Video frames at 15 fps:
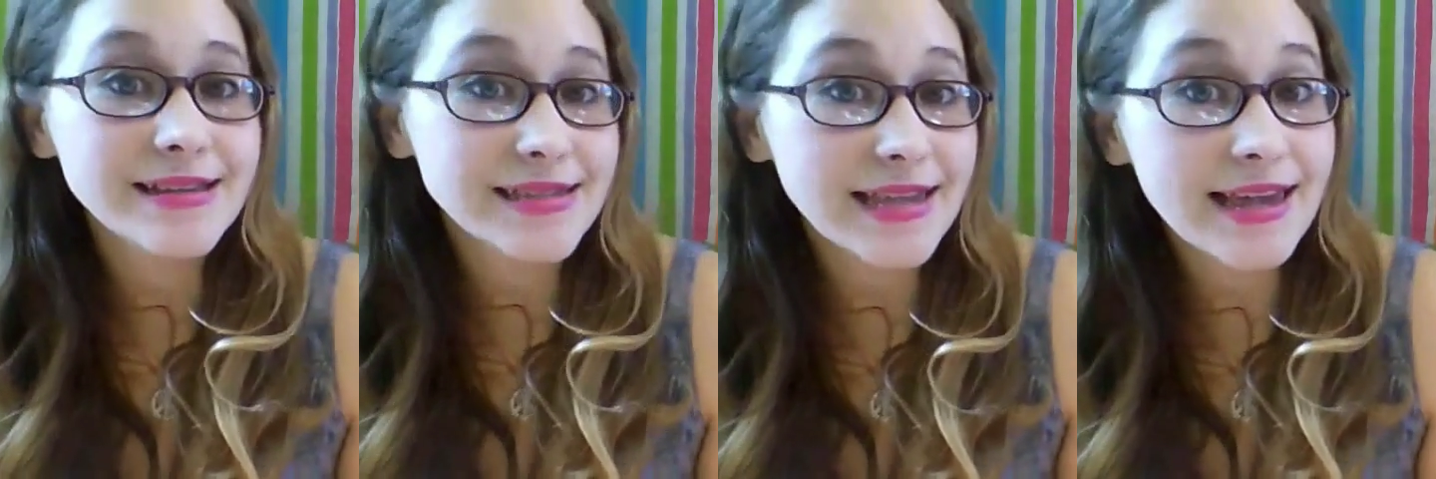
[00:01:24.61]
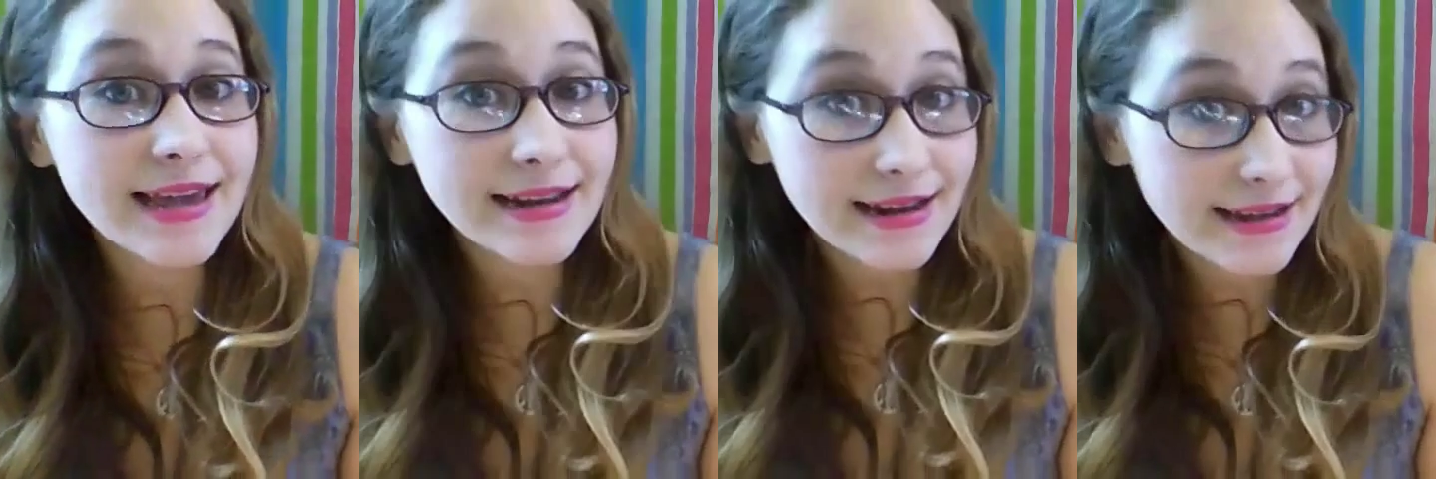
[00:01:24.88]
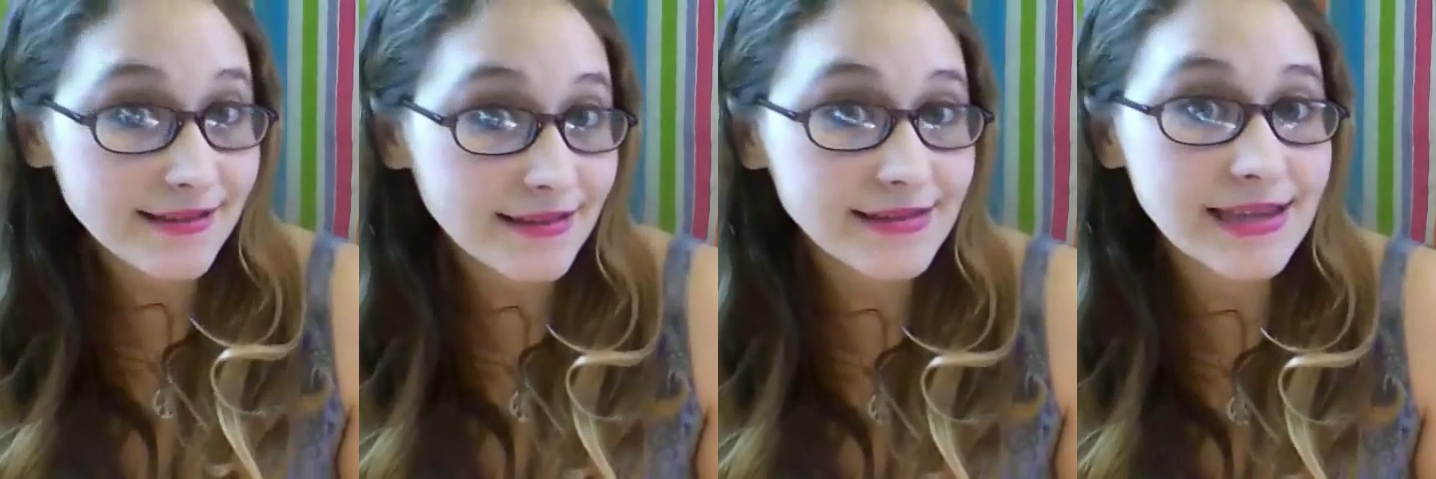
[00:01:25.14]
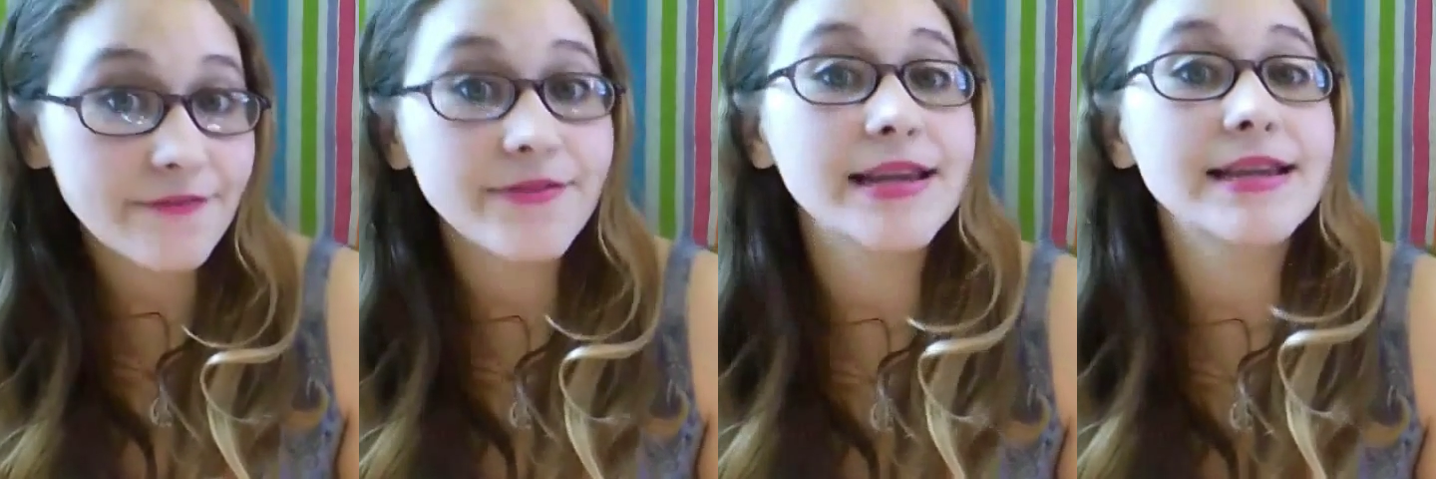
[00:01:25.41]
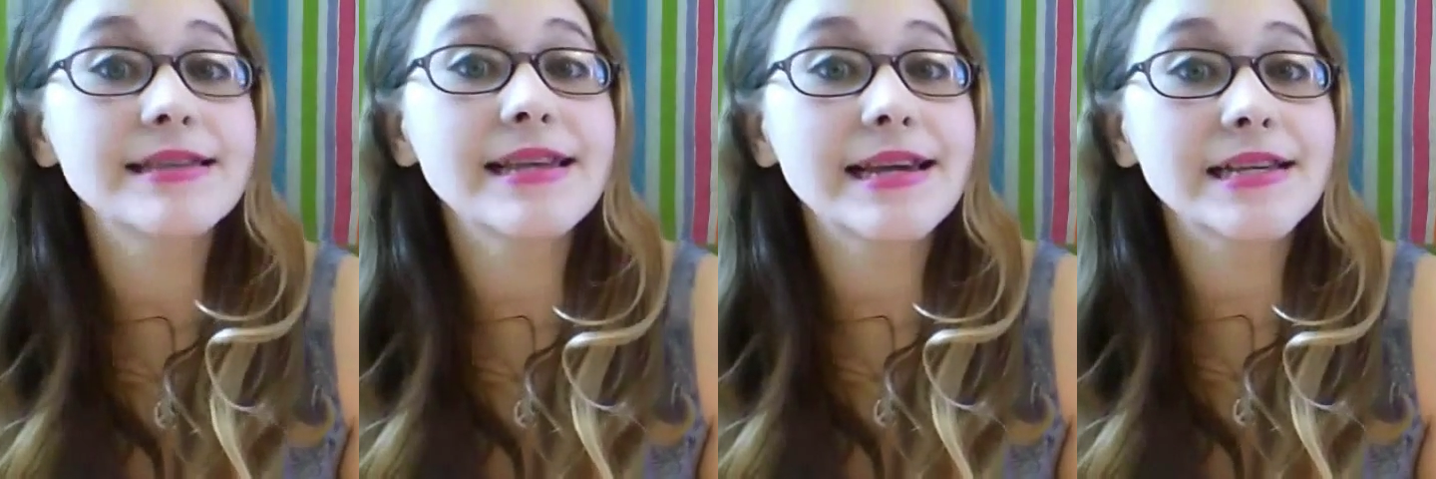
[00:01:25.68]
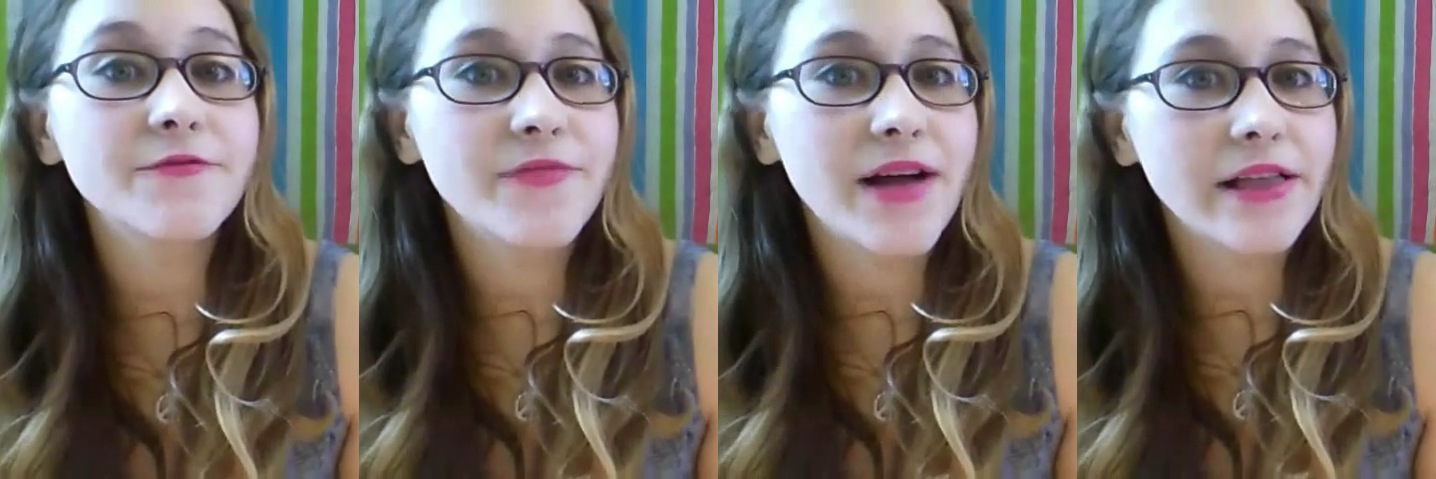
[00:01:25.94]
See, in
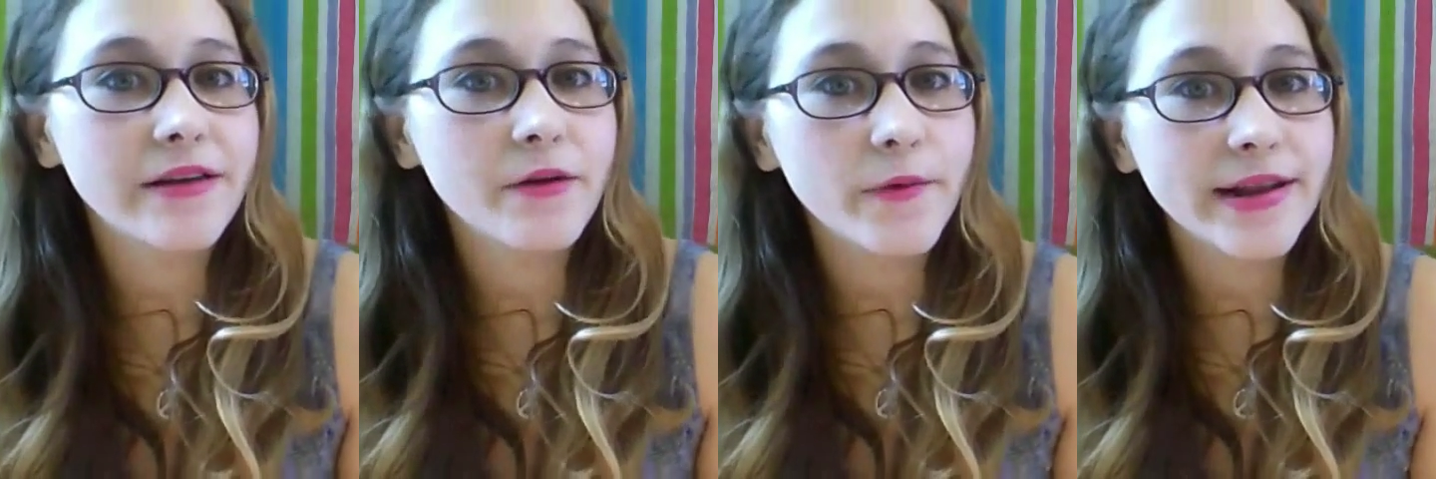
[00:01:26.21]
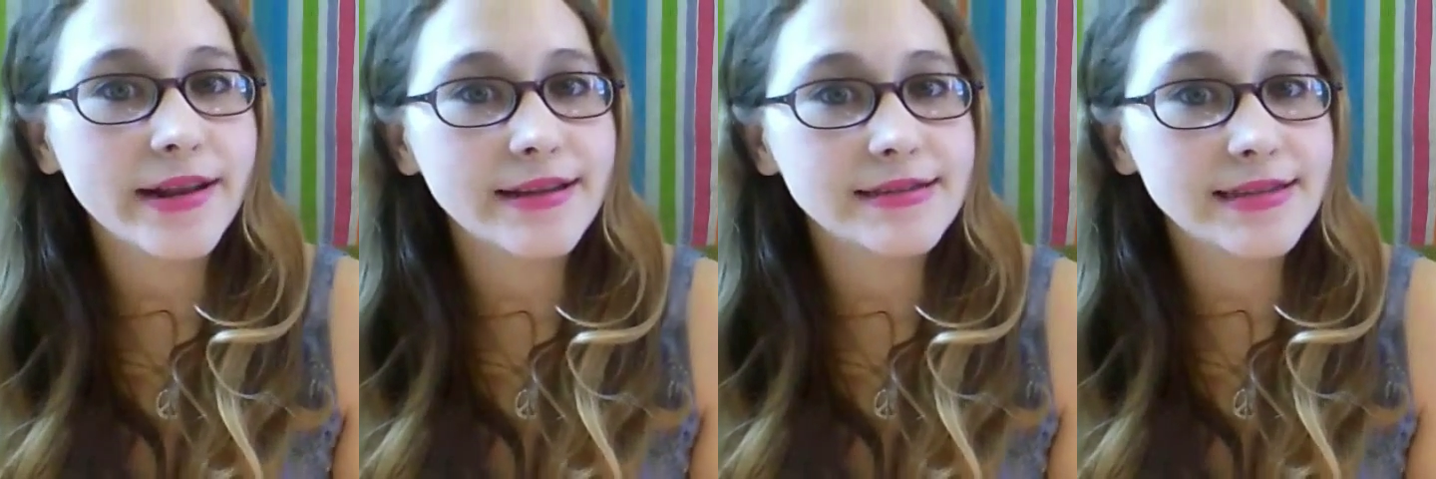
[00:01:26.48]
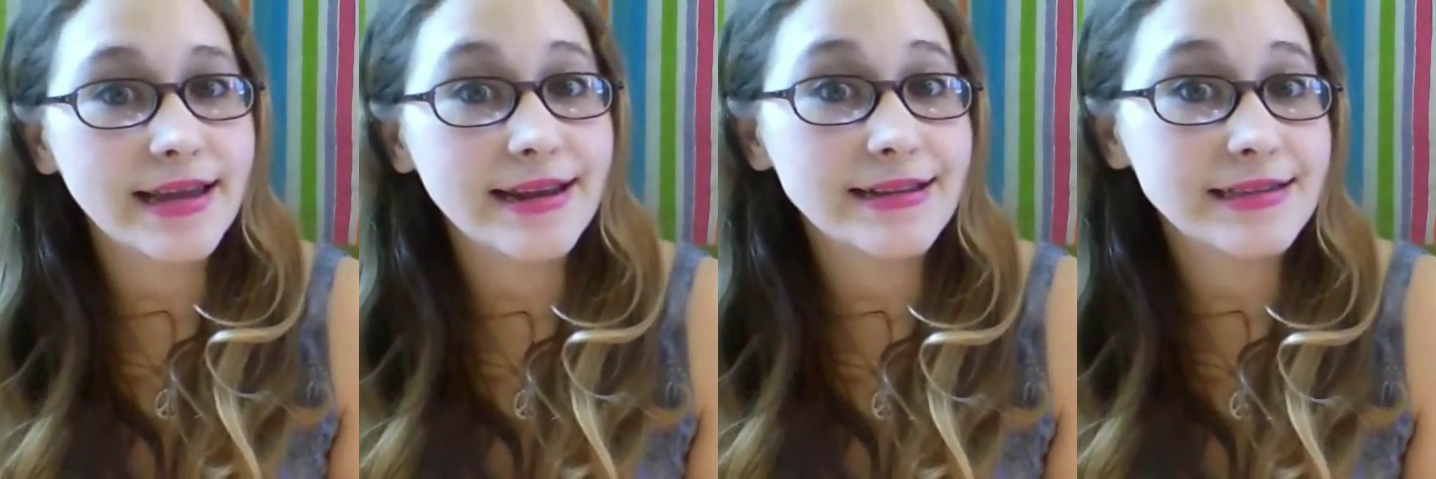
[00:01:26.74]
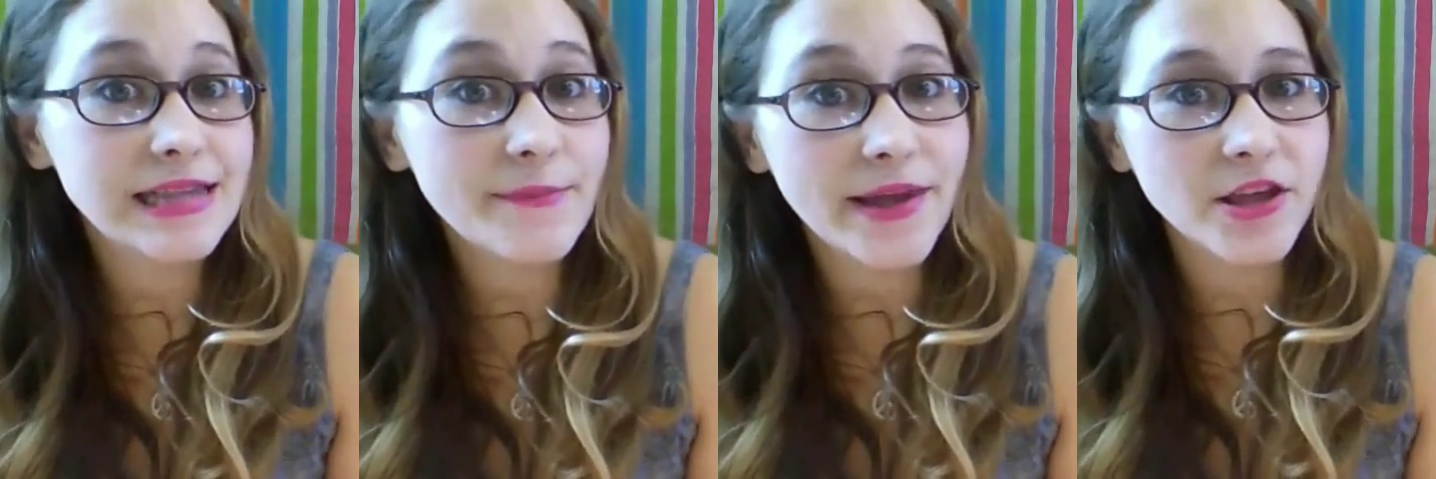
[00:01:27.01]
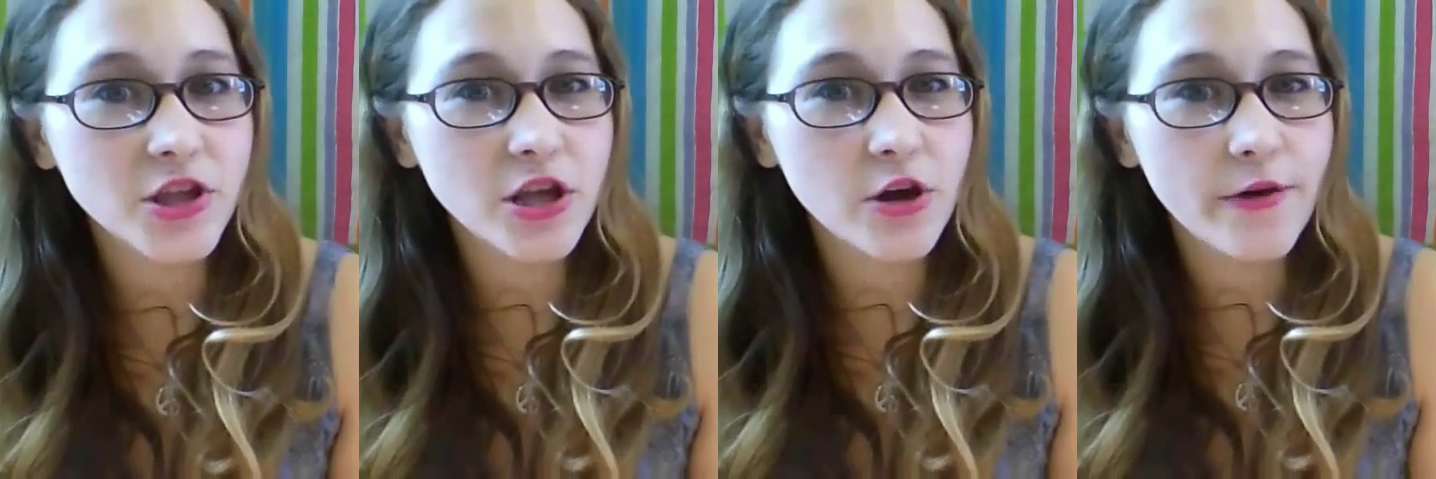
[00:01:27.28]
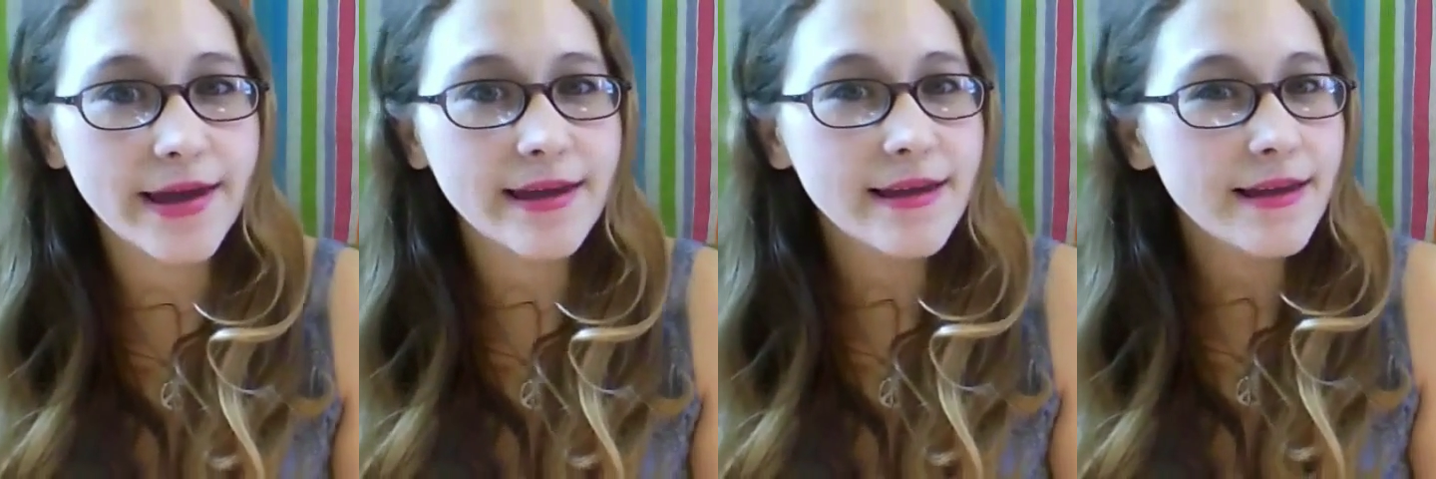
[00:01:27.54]
1976, Valerie witnessed an exhibit
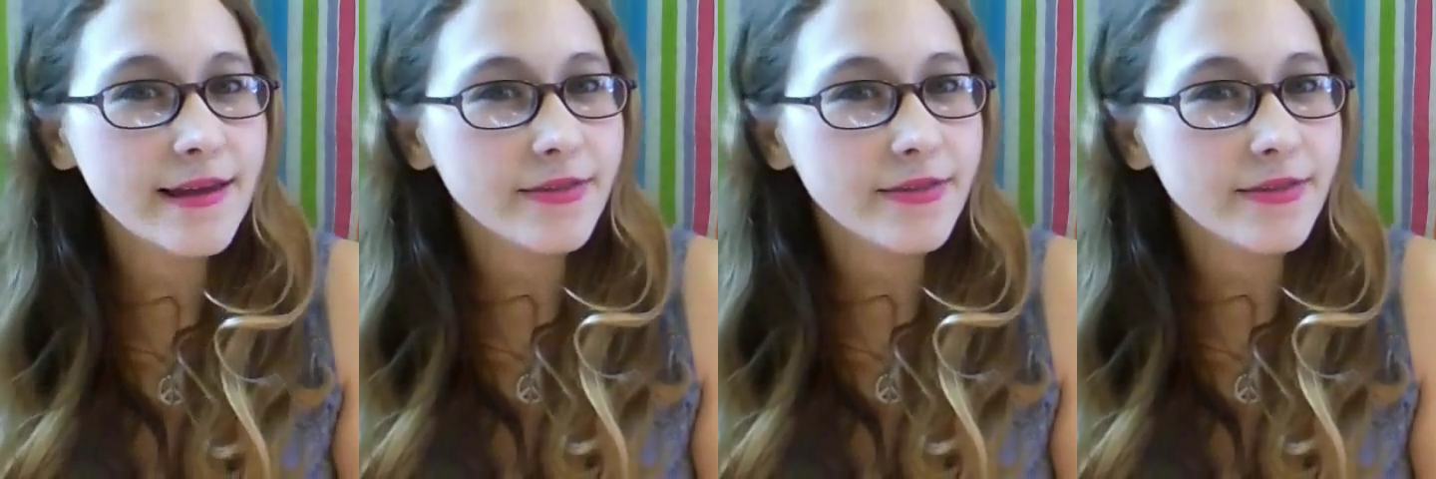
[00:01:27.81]
showing